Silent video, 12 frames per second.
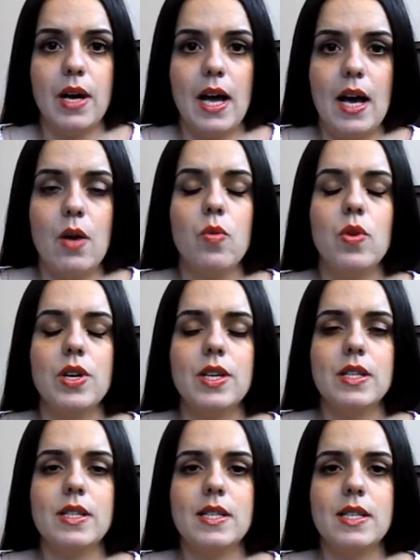I
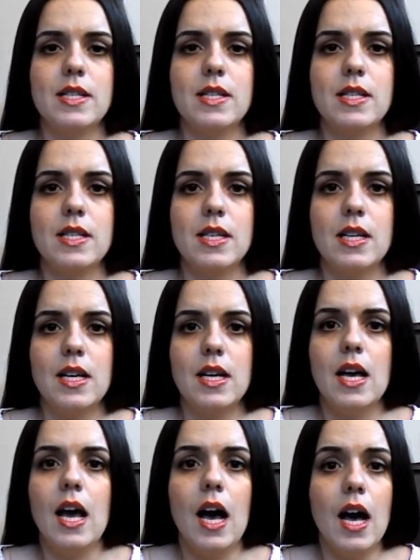was
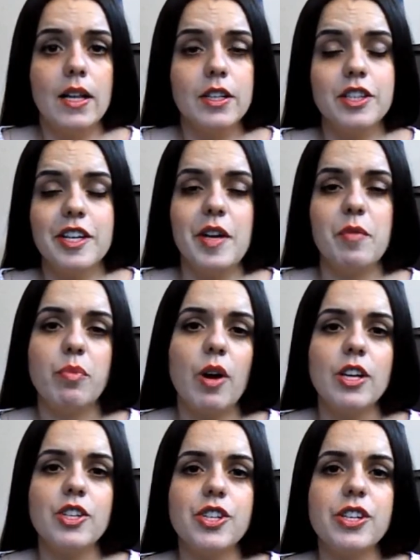under the
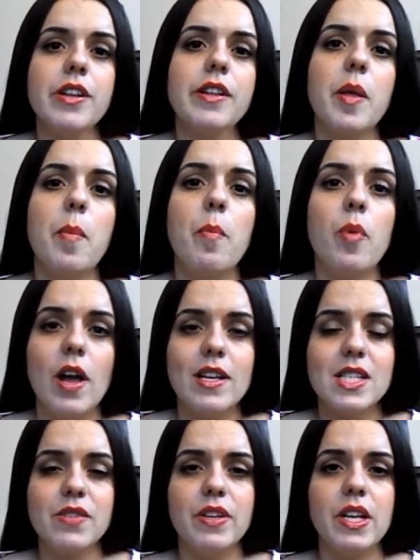impression that
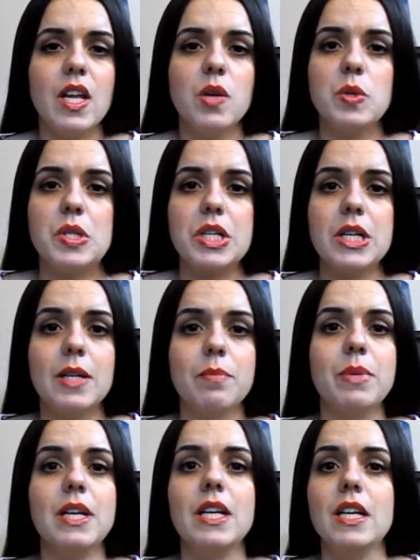breastfeeding was gonna
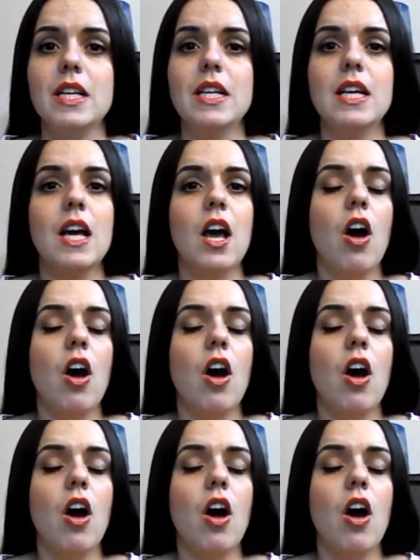be